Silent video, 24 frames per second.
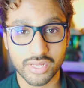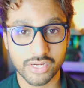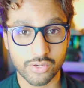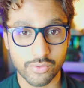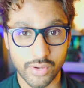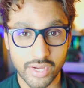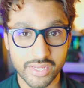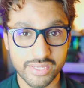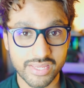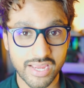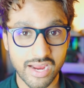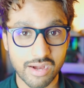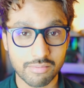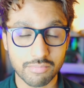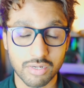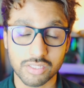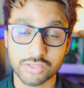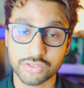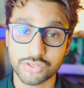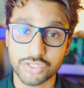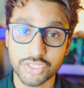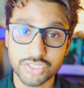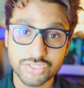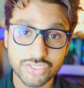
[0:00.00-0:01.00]
great camera.
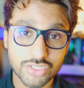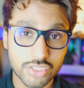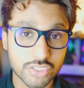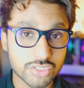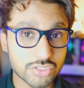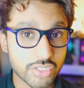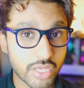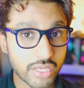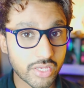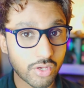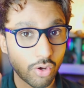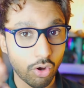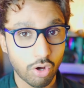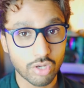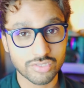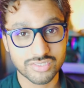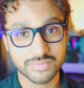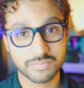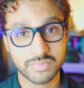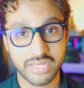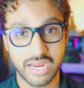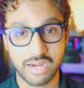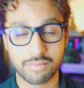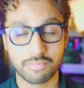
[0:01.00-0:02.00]
This is an
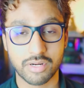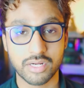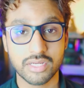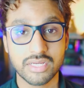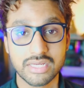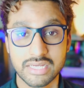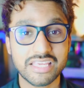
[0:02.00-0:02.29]
awesome camera.